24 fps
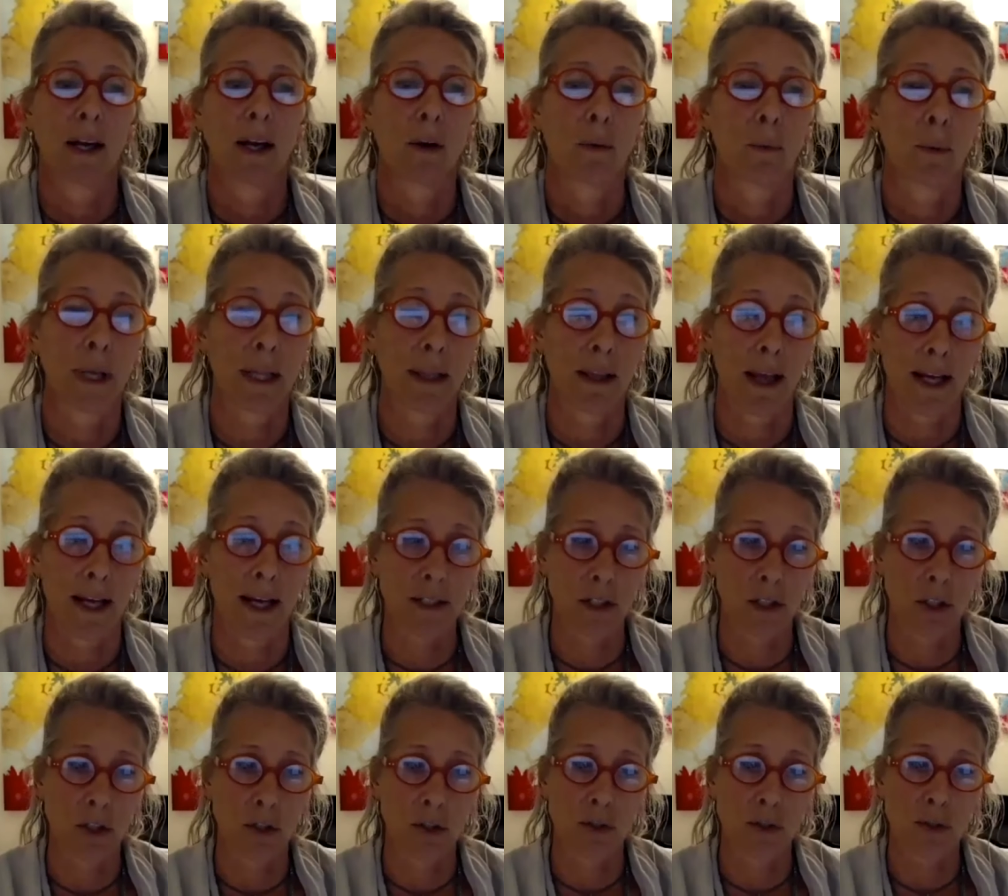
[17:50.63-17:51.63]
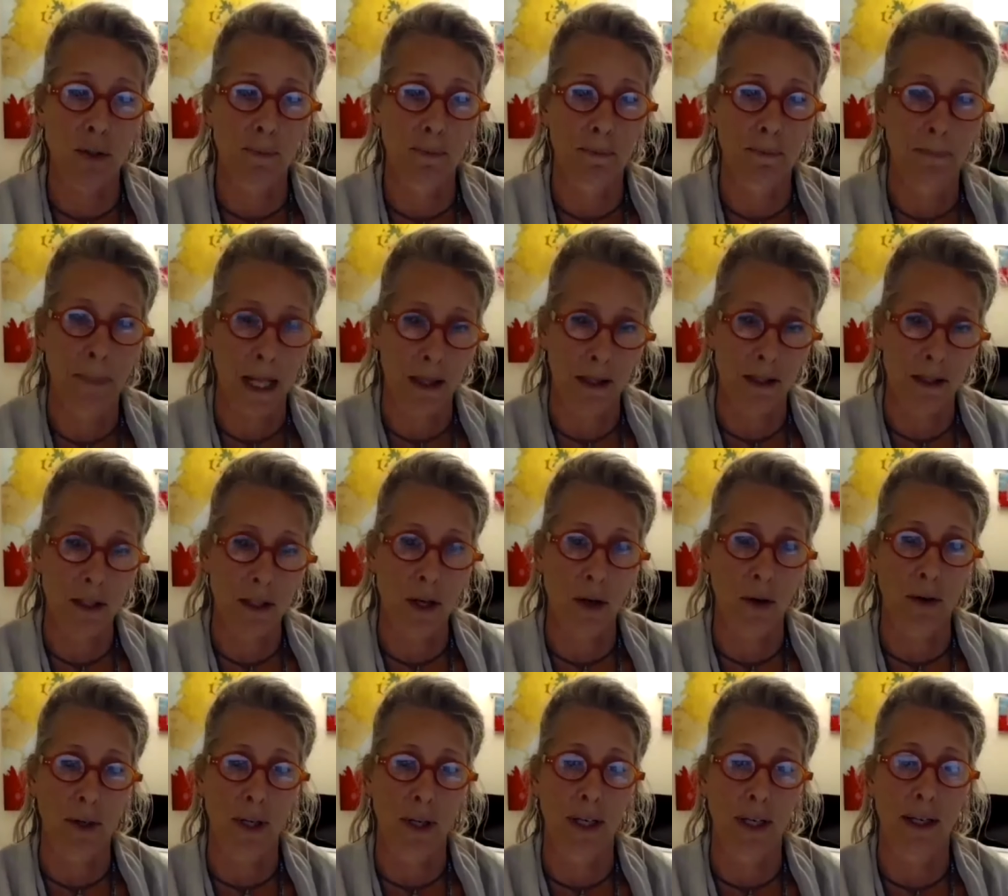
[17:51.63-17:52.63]
we like to use
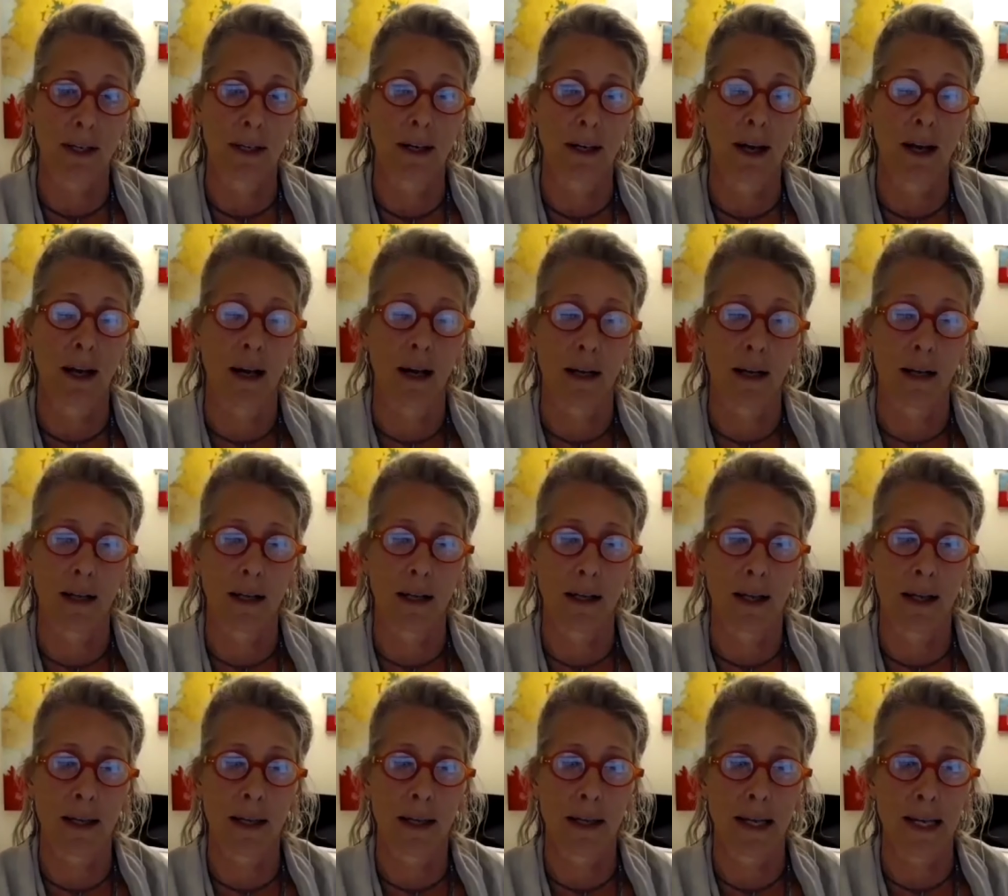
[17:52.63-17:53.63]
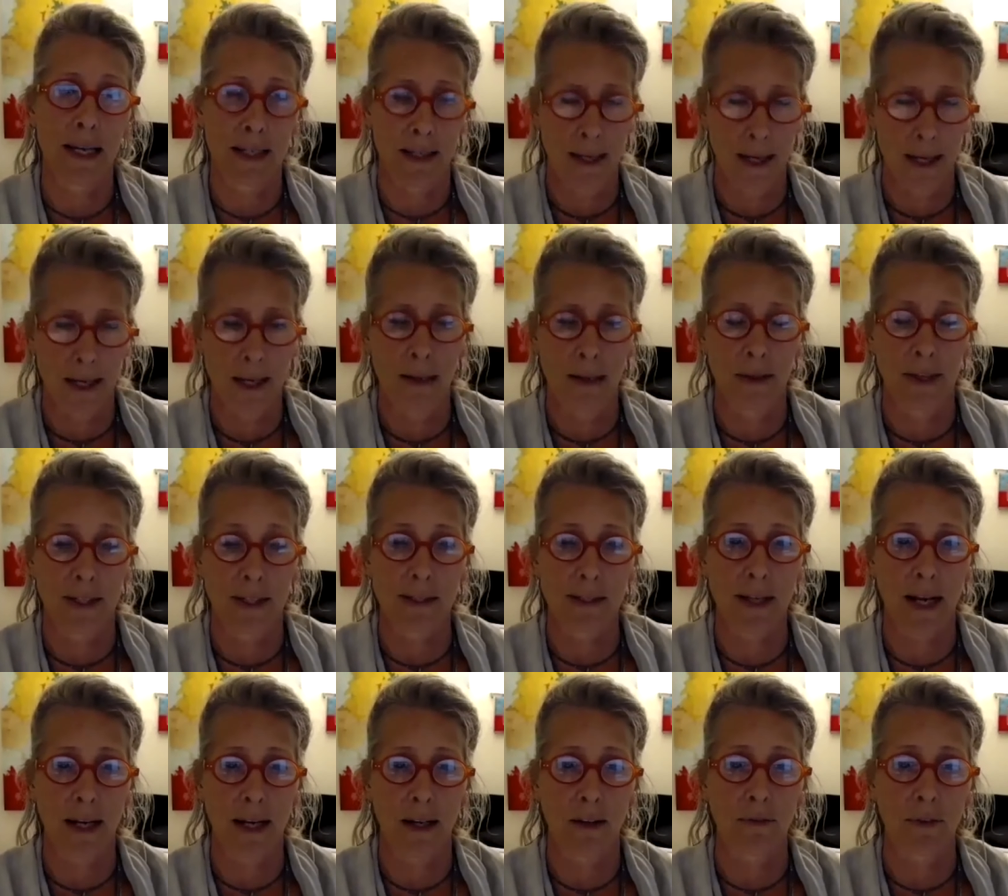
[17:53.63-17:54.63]
melatonin in the
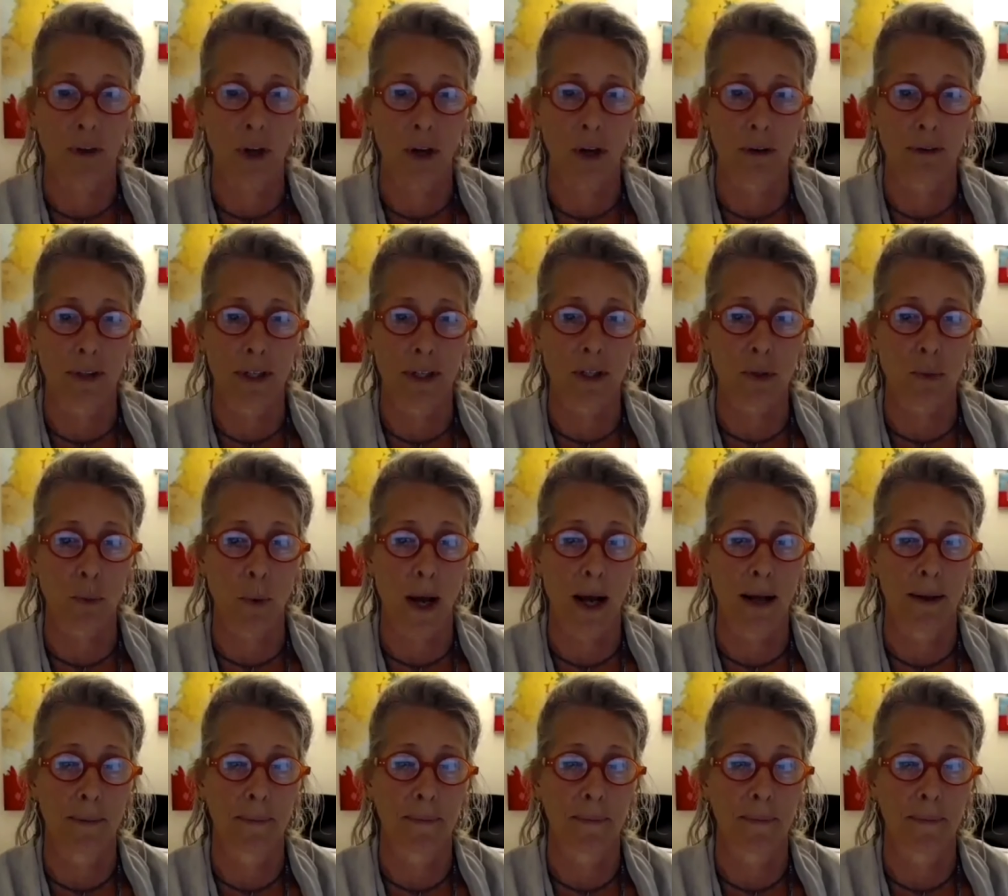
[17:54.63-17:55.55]
setting of COVID as well.